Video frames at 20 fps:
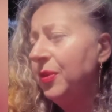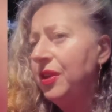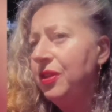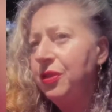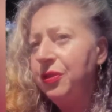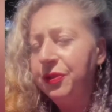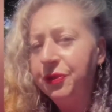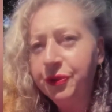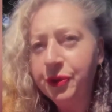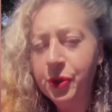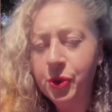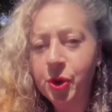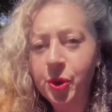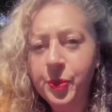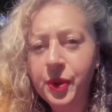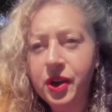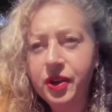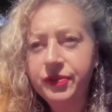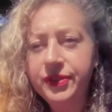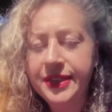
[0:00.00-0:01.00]
in the form
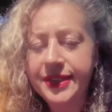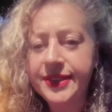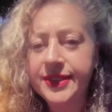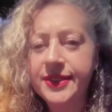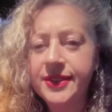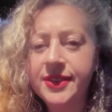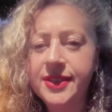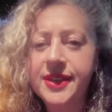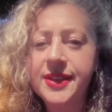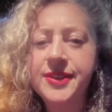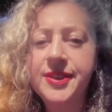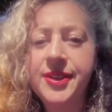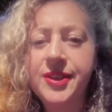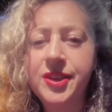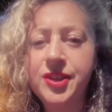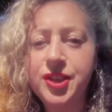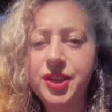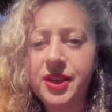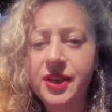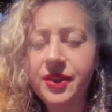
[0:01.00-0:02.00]
of listening
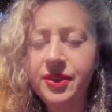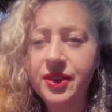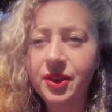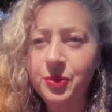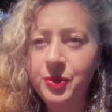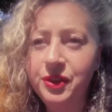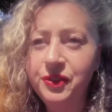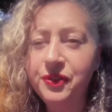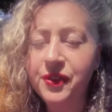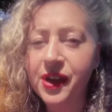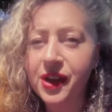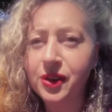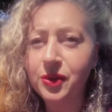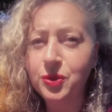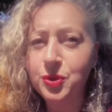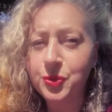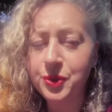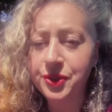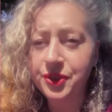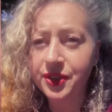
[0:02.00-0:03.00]
technology that we
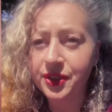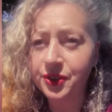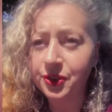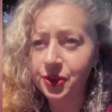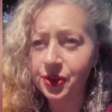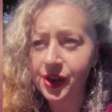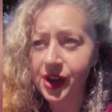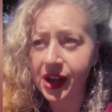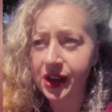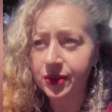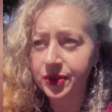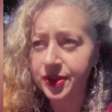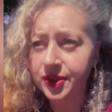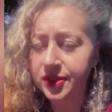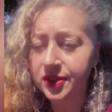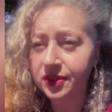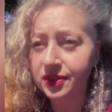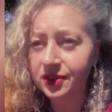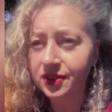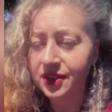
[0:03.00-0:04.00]
found within her
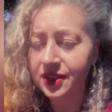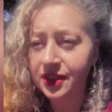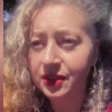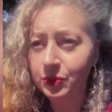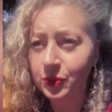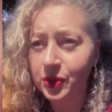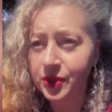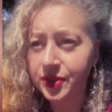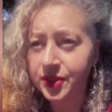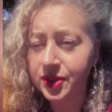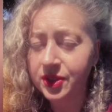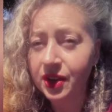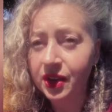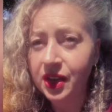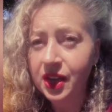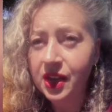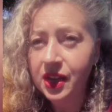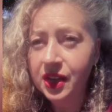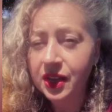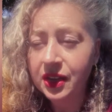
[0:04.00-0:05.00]
house. It was
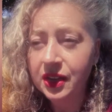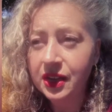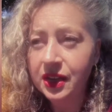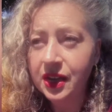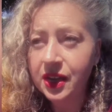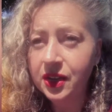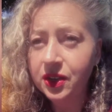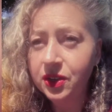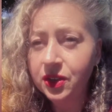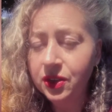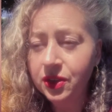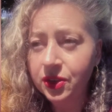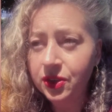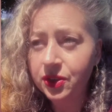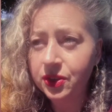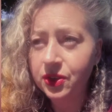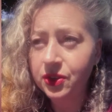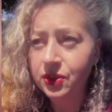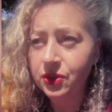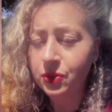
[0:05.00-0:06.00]
in
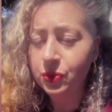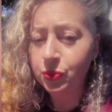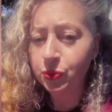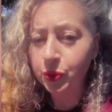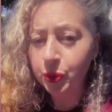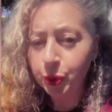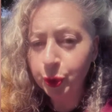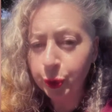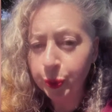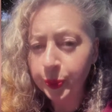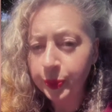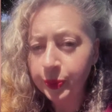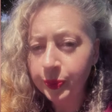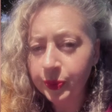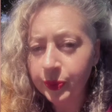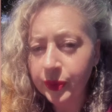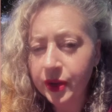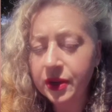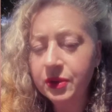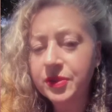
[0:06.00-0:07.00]
the room
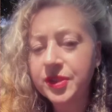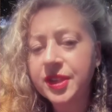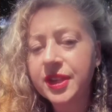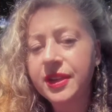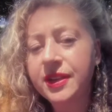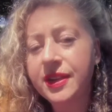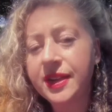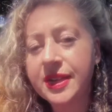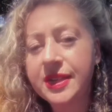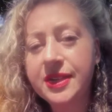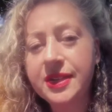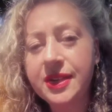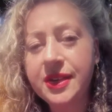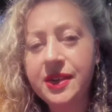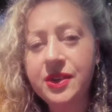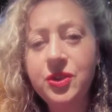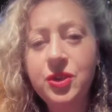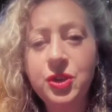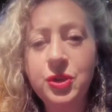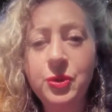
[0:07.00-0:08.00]
and it was connected
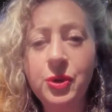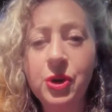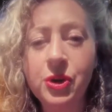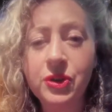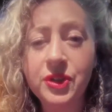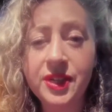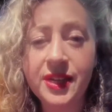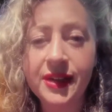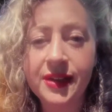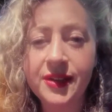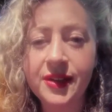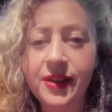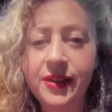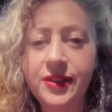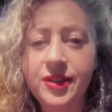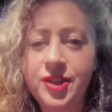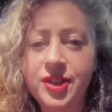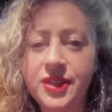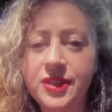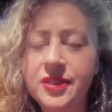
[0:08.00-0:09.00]
into her
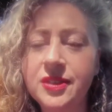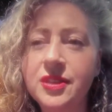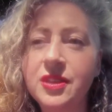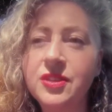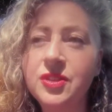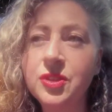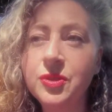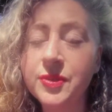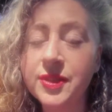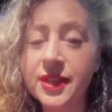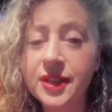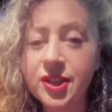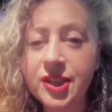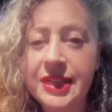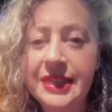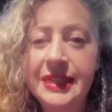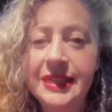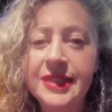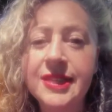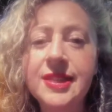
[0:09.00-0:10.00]
technologies. So it was
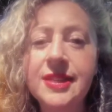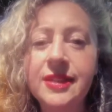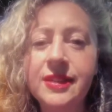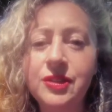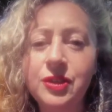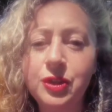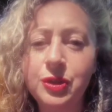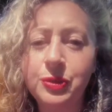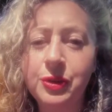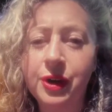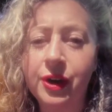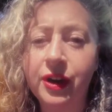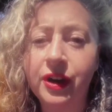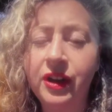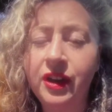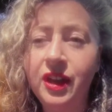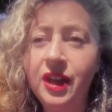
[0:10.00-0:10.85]
actually listening to her